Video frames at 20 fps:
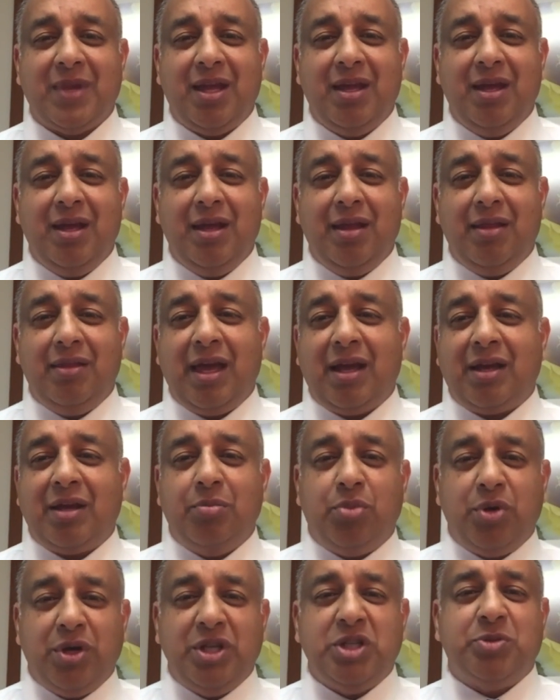that can
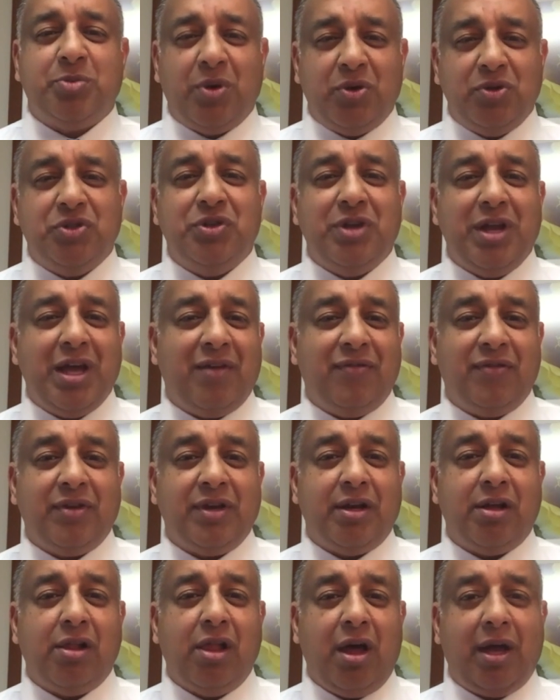predispose you to having a
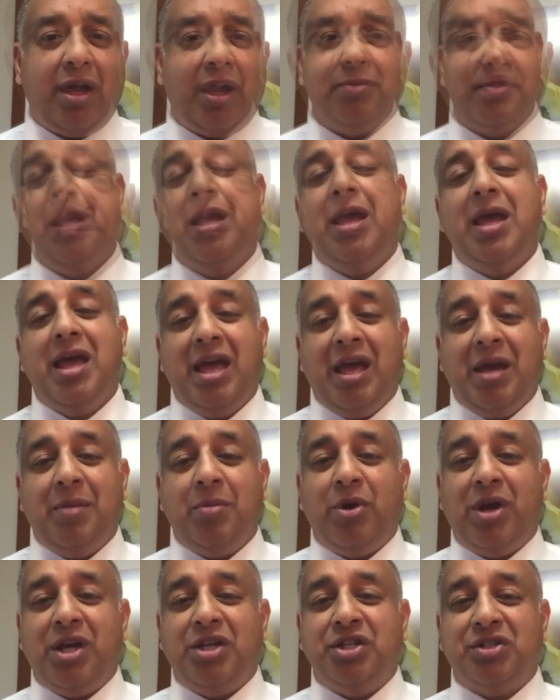clot.
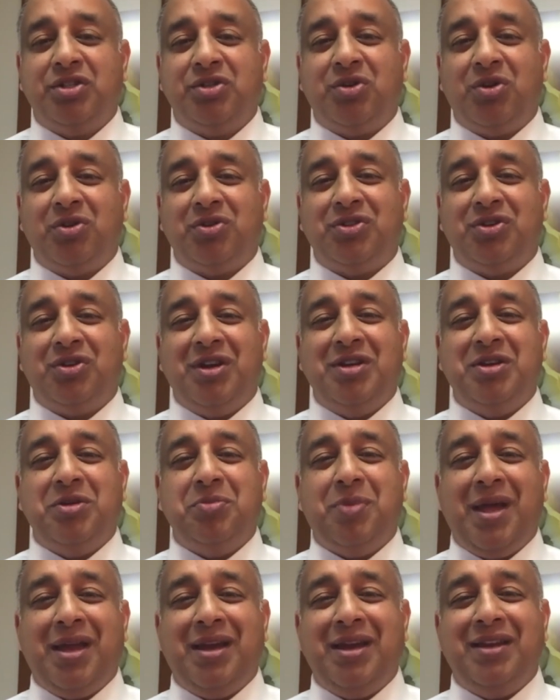Hemorrhagic strokes are
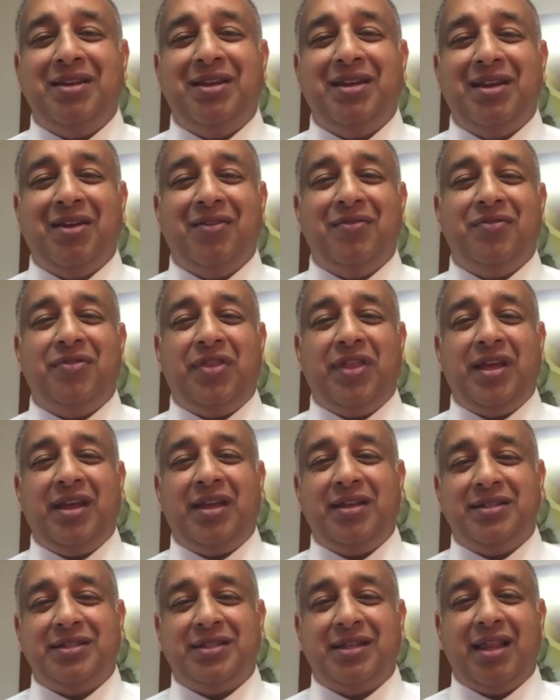independent of
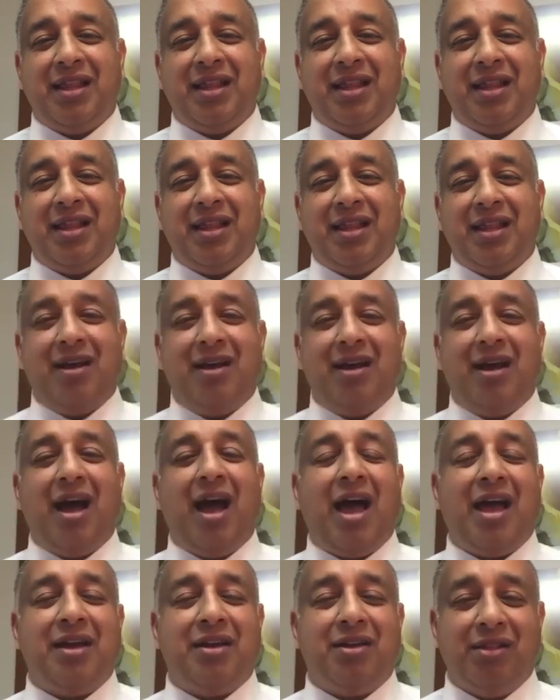things like uh,
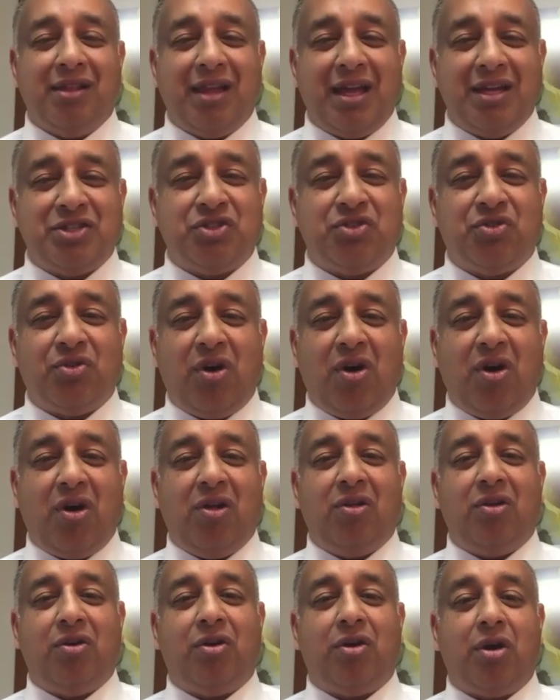high cholesterol
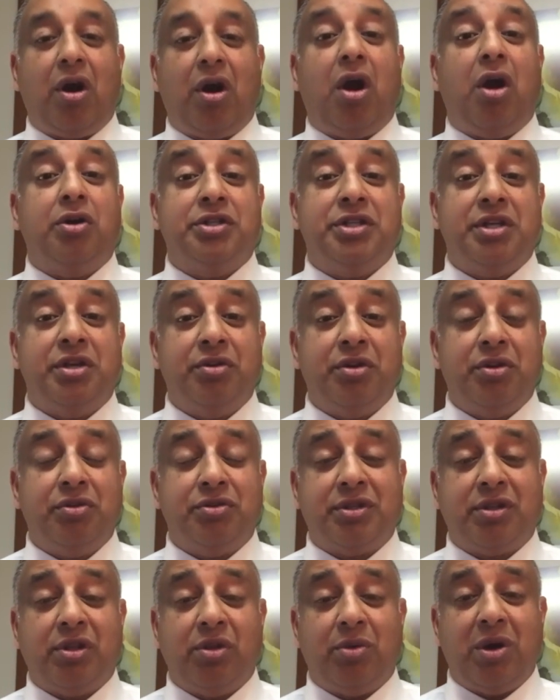or
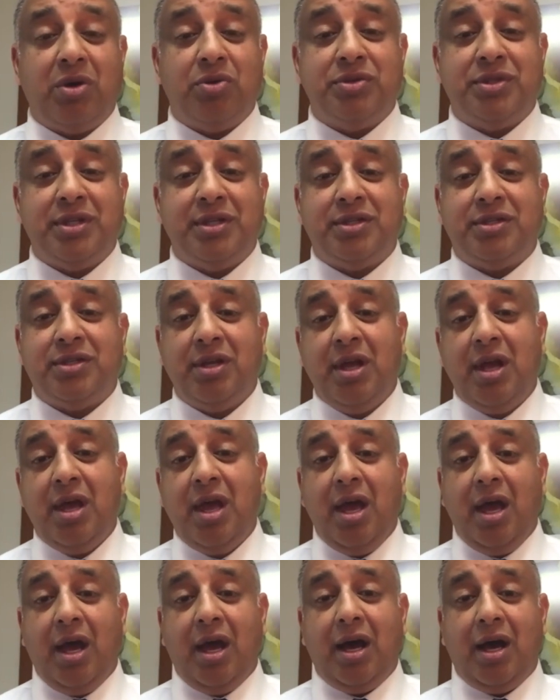arteriosclerosis.
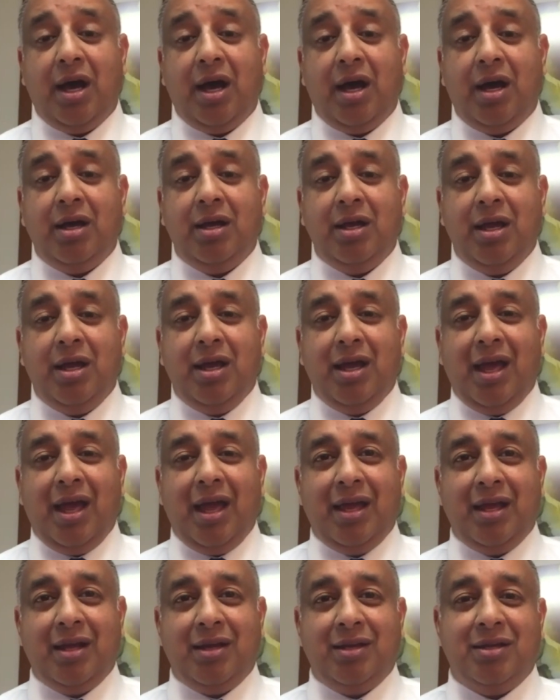Uh,
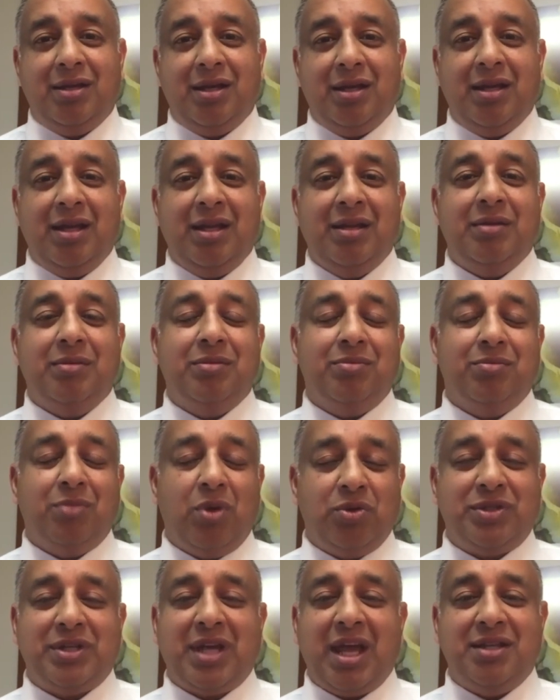and uh, in
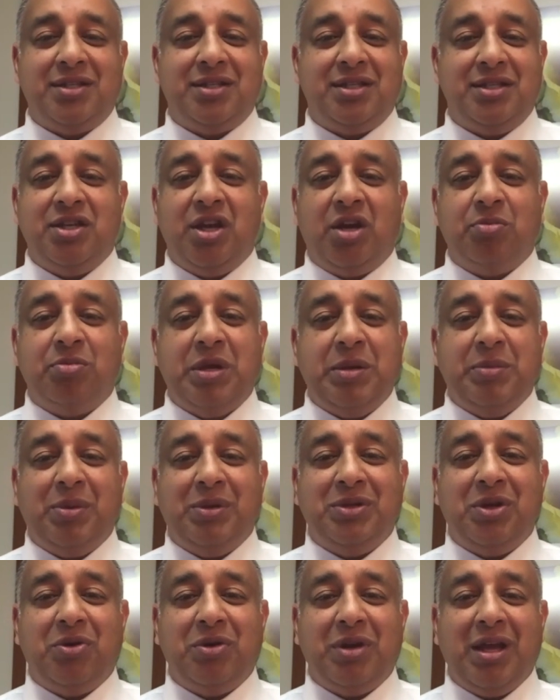most cases, young people
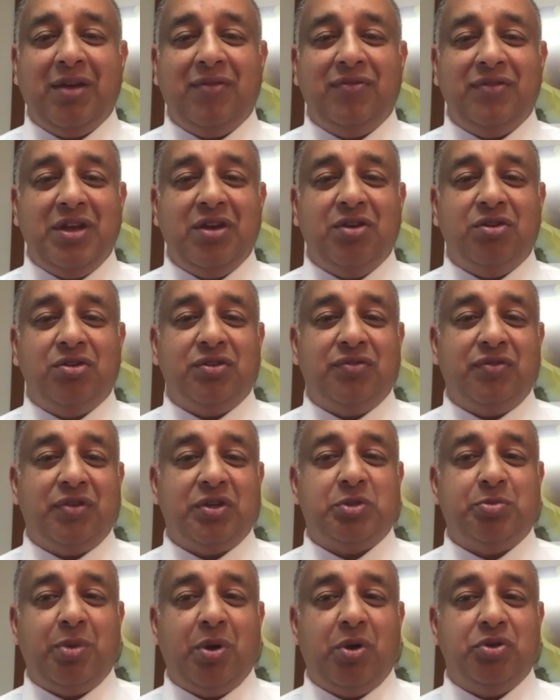don't have years of
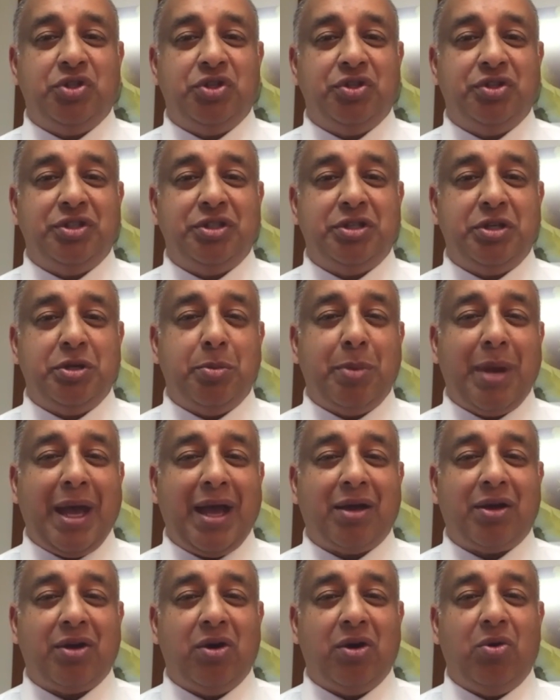exposure to
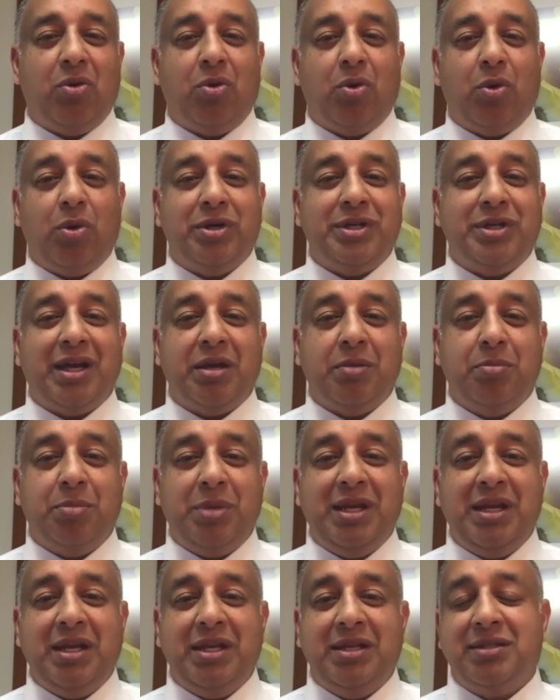tobacco or
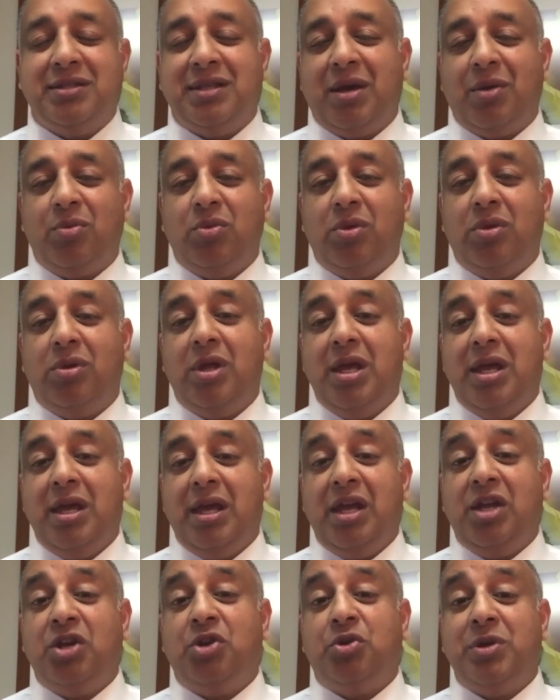diabetes that will
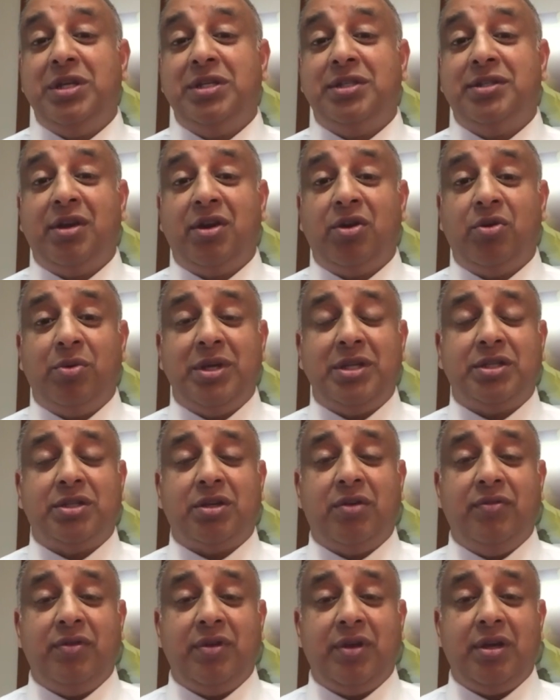increase their risk of
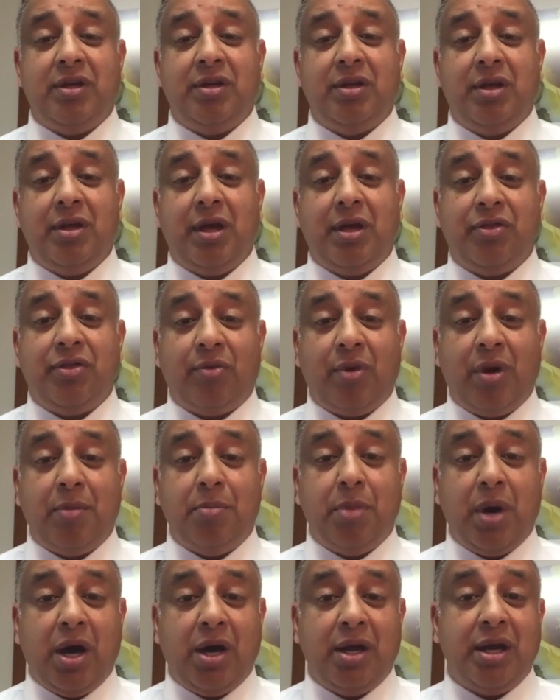a
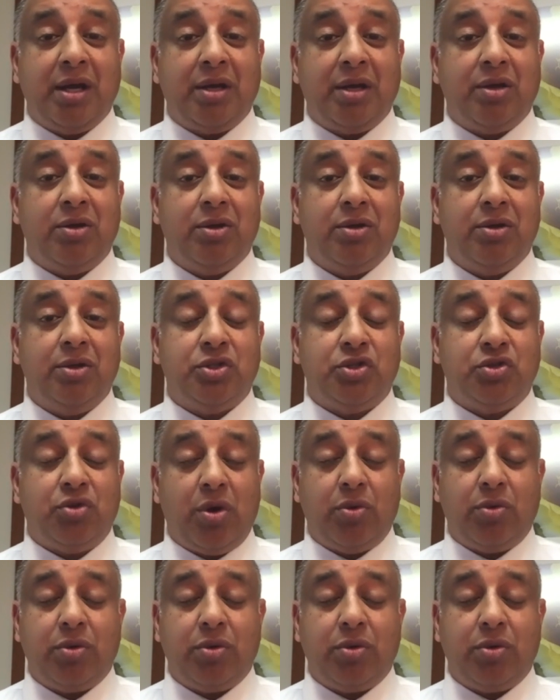thrombotic stroke.